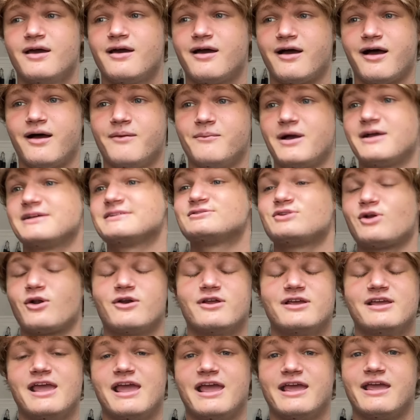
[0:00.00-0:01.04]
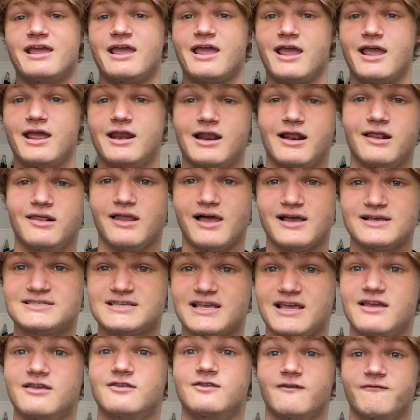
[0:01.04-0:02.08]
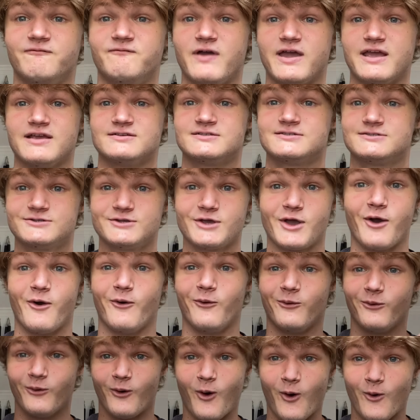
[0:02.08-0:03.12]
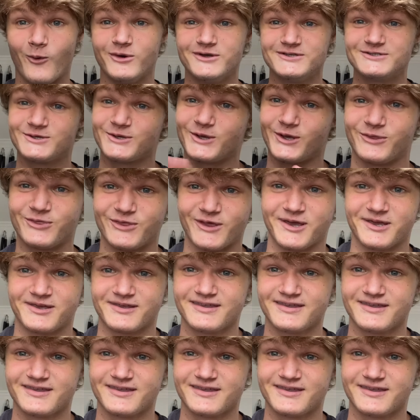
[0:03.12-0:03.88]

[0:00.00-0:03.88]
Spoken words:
I started getting hit less in the face. So always a good thing.